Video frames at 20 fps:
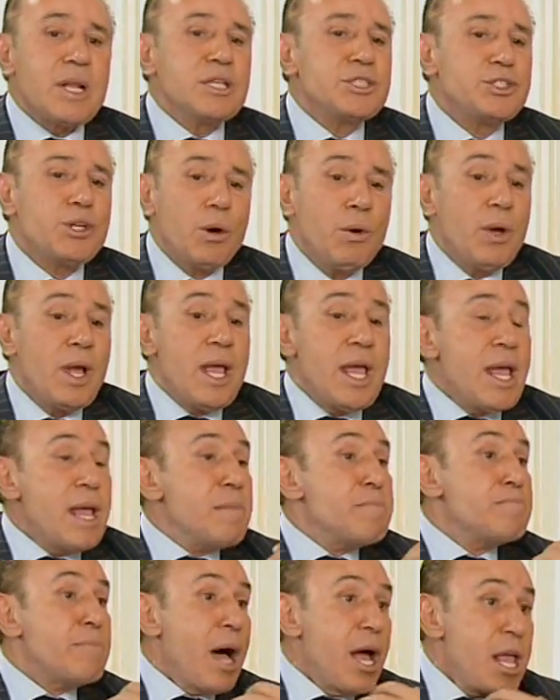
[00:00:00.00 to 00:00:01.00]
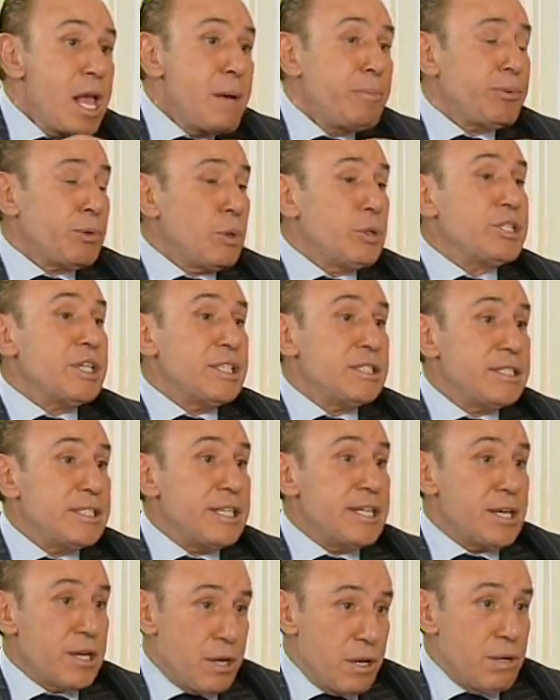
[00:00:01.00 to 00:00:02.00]
So my approach in
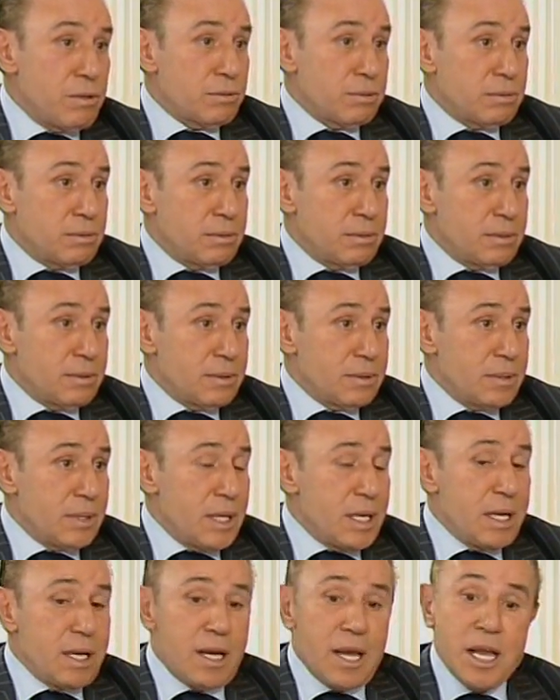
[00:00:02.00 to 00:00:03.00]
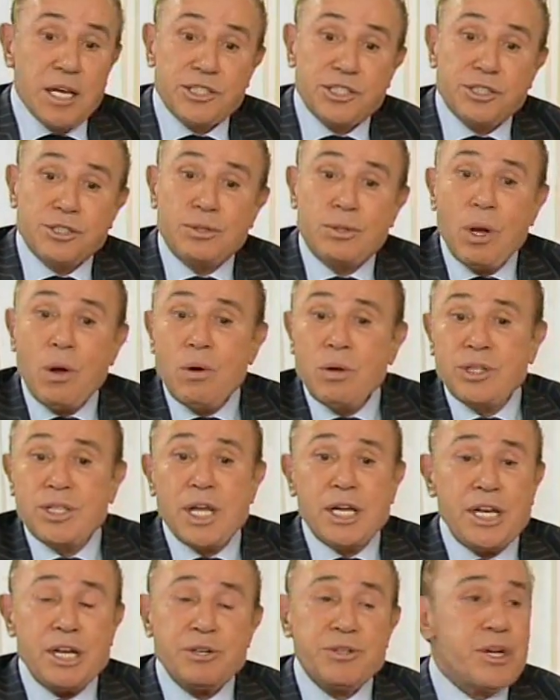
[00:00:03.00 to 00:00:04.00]
ZO is
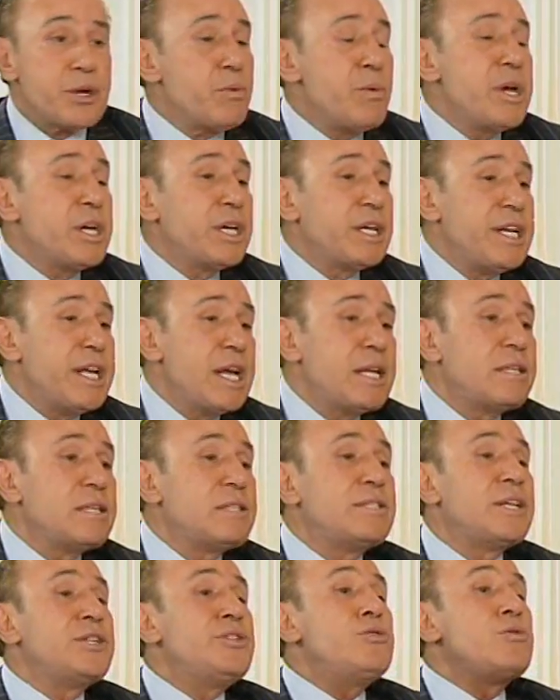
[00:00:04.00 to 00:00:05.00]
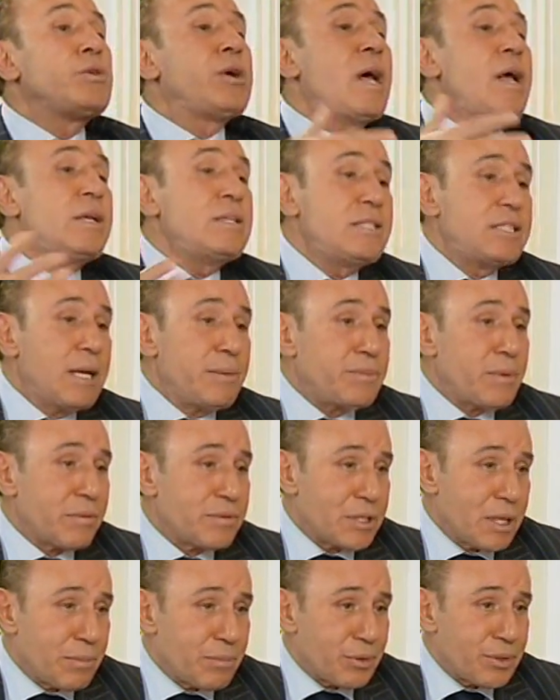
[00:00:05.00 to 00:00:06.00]
totally unique. We created the new concept of sun